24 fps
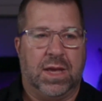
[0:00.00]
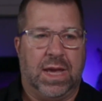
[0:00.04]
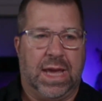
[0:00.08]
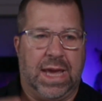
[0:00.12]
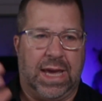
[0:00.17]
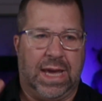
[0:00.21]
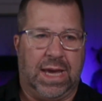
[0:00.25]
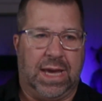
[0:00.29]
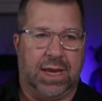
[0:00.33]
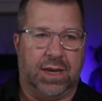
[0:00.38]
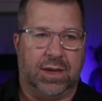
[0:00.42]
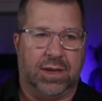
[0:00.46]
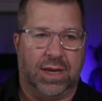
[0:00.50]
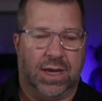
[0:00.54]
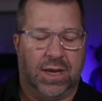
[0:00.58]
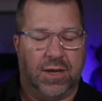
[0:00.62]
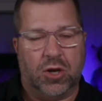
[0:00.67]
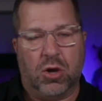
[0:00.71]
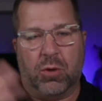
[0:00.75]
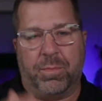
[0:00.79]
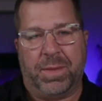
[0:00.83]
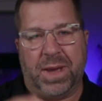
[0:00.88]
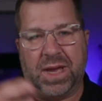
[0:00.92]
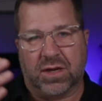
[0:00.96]
and
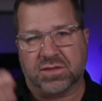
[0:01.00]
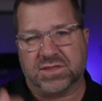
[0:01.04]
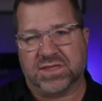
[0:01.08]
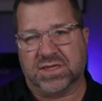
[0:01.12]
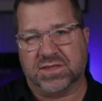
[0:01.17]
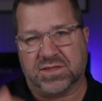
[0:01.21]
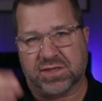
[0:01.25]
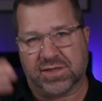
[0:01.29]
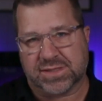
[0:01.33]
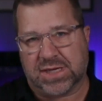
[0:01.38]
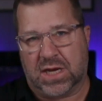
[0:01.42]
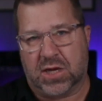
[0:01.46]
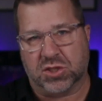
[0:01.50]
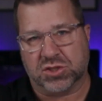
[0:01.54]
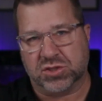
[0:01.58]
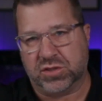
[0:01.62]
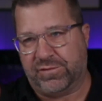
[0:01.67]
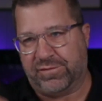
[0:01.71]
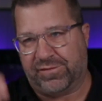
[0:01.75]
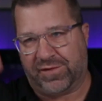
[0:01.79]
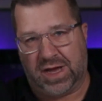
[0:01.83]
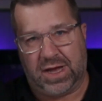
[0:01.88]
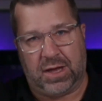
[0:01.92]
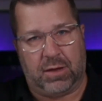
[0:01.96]
no penalties as long as you
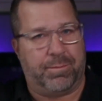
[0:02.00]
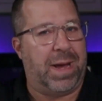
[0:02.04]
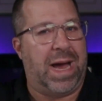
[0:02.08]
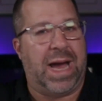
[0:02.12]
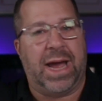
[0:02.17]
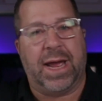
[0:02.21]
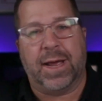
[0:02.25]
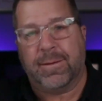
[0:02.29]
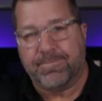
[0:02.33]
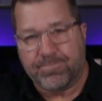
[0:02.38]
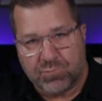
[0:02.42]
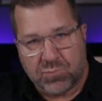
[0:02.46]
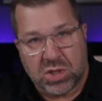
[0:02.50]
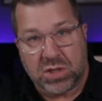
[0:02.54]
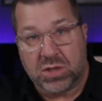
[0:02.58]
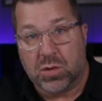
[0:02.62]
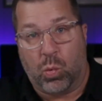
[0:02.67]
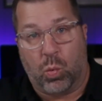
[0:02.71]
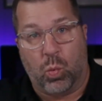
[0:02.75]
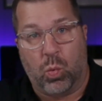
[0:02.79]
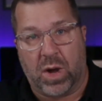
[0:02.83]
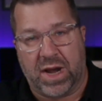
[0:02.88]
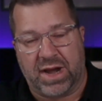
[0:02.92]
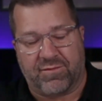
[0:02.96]
file by
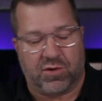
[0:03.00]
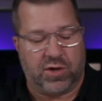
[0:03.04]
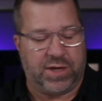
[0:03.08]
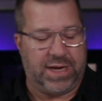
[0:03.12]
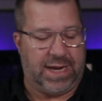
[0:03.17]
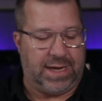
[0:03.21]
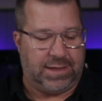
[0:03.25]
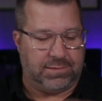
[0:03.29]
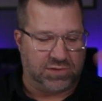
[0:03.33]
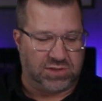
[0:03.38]
whatever date.